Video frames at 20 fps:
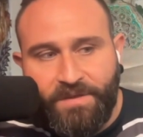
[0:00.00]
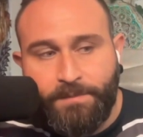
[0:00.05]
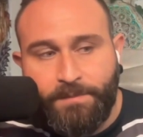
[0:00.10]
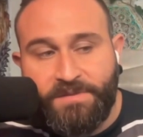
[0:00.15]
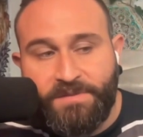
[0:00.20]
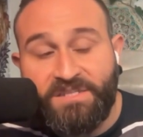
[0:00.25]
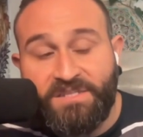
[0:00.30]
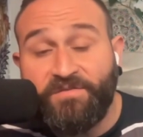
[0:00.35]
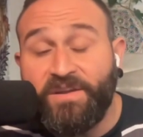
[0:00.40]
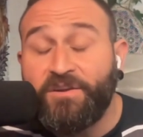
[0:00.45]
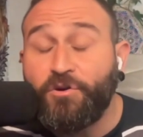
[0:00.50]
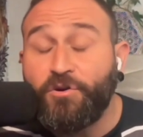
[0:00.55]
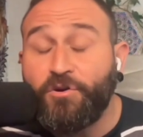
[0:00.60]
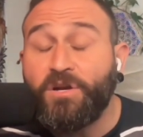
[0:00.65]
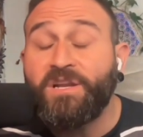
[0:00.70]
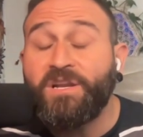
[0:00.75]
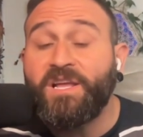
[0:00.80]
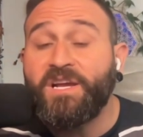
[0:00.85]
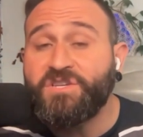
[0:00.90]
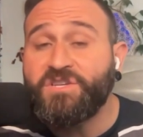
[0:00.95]
deep sense of
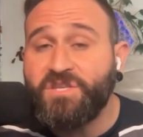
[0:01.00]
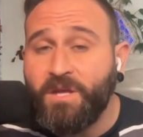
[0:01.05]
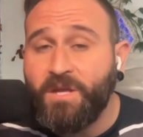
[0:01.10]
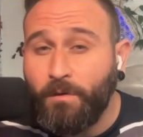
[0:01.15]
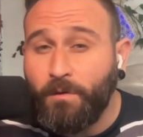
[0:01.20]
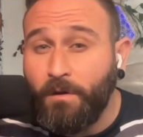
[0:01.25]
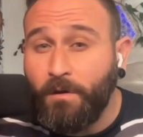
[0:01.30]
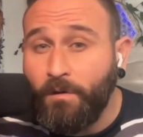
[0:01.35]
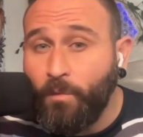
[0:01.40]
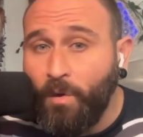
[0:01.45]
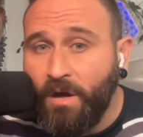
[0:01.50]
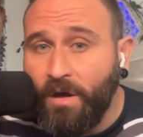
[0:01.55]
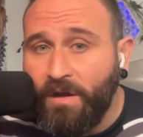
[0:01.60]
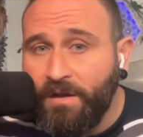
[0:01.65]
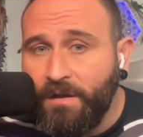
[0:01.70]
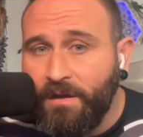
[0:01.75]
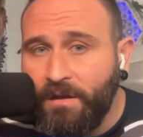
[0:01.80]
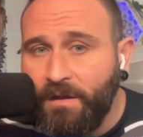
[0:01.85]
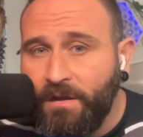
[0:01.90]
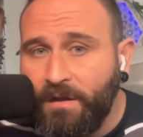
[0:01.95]
interconnection that we're all
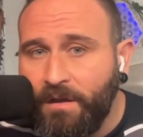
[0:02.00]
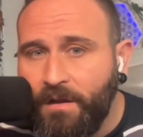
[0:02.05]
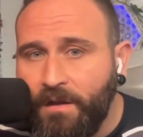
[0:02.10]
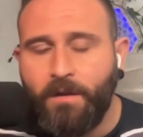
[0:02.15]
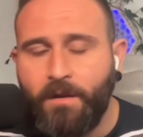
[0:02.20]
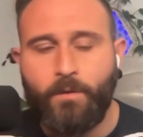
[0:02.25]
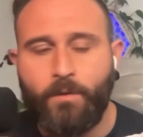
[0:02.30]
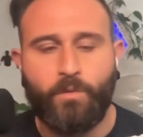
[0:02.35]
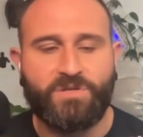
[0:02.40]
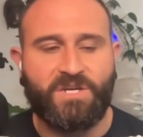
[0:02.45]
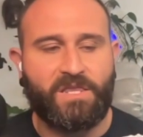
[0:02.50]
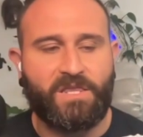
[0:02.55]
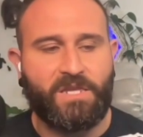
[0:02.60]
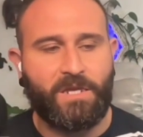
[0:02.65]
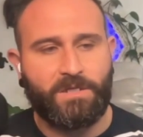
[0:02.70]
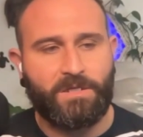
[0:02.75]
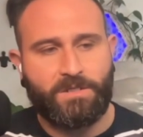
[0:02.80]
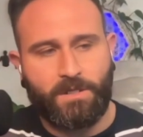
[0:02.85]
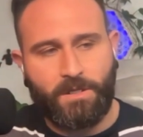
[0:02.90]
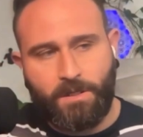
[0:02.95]
one, which I
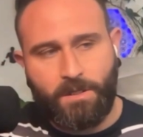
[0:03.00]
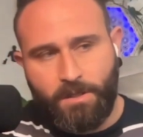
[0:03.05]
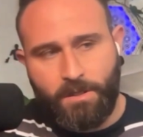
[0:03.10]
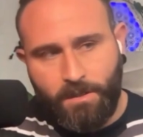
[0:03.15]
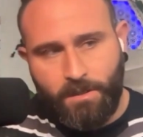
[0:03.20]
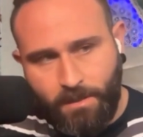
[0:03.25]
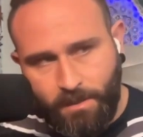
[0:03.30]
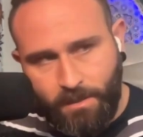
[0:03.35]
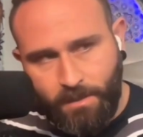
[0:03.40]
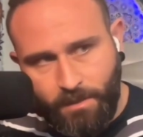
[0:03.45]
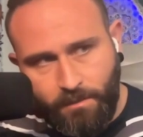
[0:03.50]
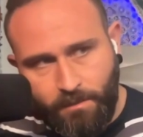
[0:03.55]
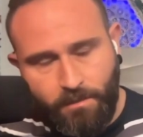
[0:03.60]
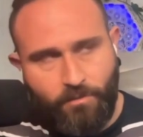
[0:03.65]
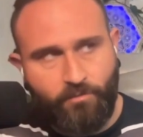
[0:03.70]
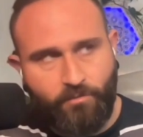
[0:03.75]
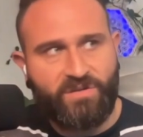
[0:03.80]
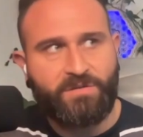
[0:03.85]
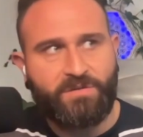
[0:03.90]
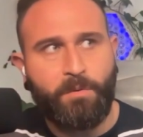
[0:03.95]
think is a good you
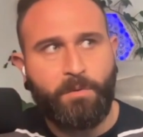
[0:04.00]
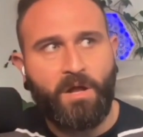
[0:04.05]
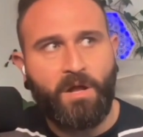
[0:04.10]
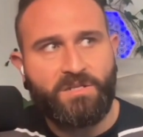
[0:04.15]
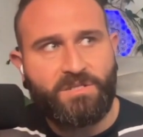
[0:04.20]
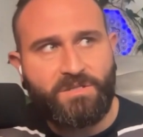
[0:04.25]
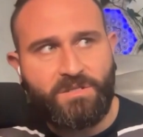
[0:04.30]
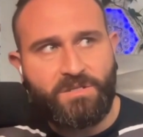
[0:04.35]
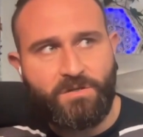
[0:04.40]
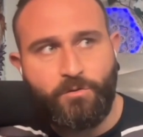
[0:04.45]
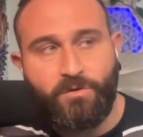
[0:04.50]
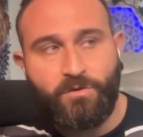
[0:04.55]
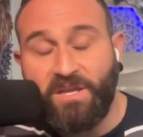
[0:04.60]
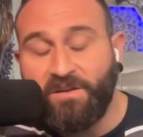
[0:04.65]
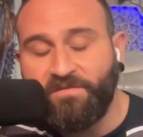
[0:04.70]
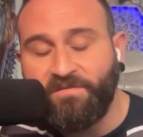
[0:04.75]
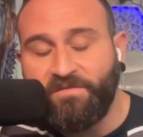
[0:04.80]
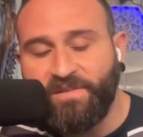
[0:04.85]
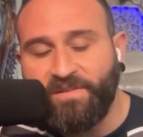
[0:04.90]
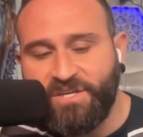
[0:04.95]
know, response to
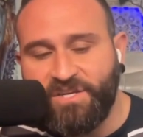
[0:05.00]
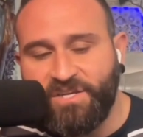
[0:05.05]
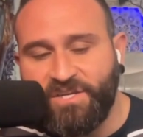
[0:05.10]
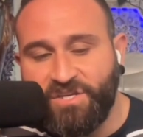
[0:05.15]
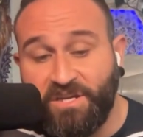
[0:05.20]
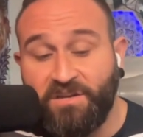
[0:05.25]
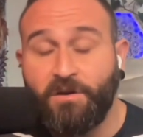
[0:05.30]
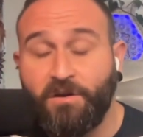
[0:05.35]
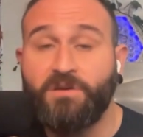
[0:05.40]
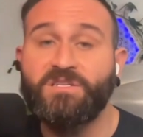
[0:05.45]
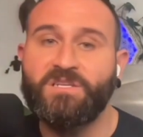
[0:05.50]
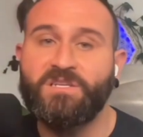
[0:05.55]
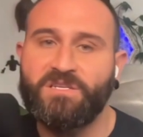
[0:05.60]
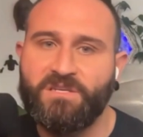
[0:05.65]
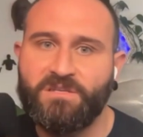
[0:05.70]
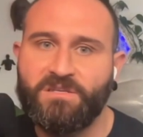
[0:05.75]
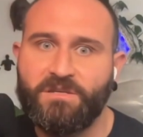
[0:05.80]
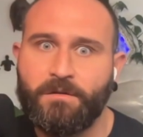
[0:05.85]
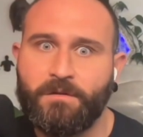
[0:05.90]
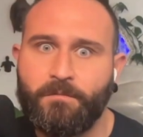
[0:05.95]
the inflation in
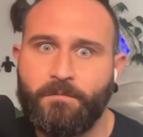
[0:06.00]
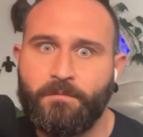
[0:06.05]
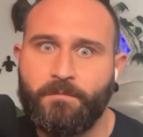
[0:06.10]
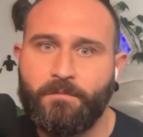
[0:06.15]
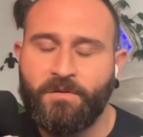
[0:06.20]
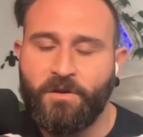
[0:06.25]
narcissism.